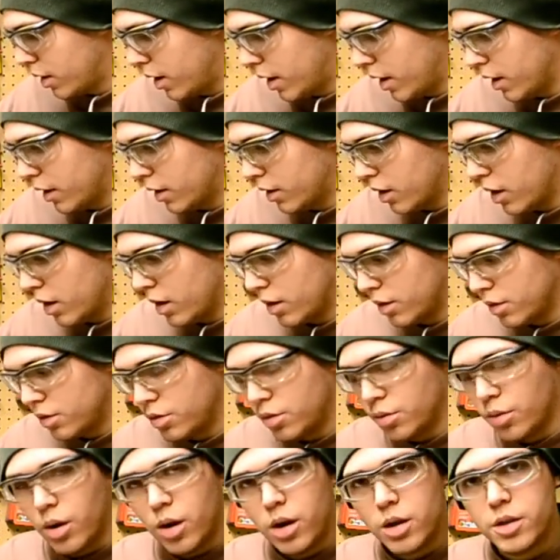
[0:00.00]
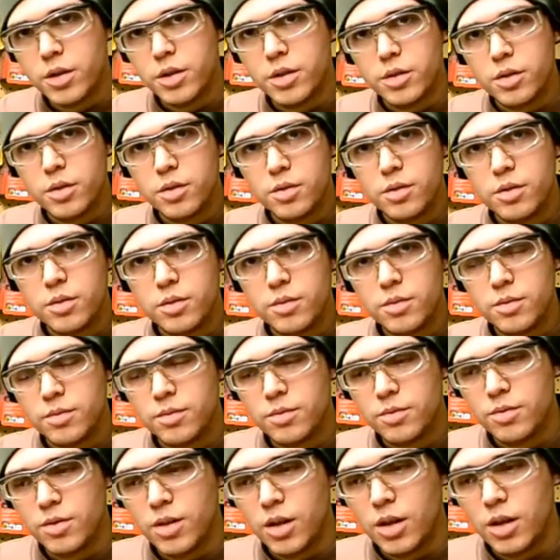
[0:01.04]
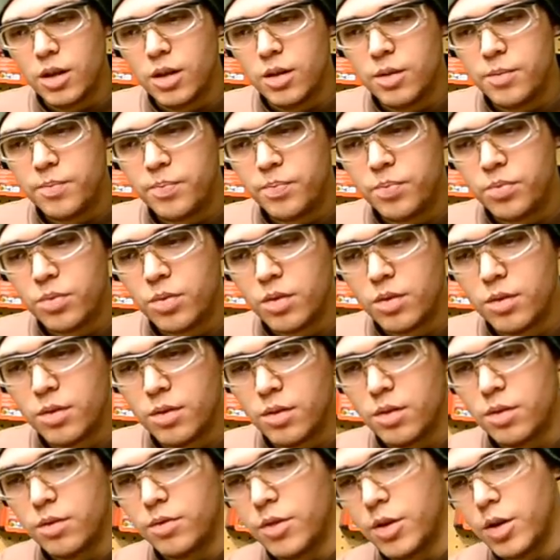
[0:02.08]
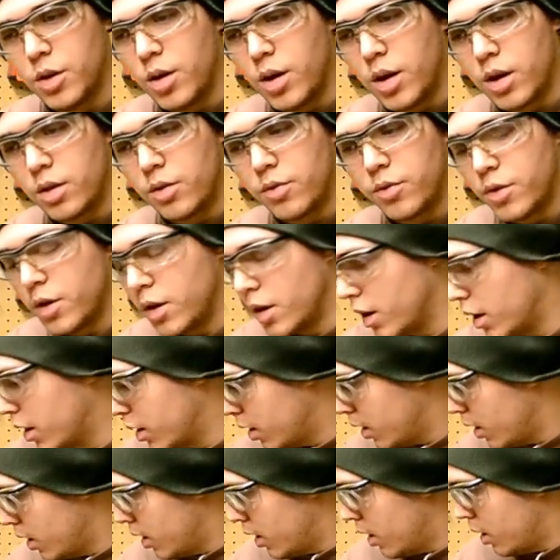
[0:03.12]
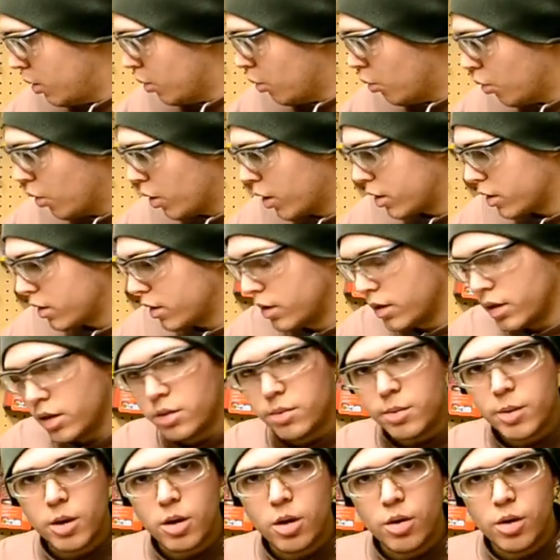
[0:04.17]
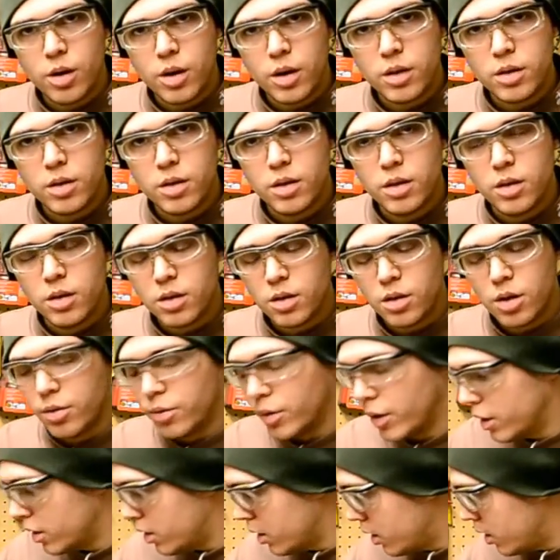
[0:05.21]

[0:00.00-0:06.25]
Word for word: and do all the uh, videography and work that needs to go on uh, go into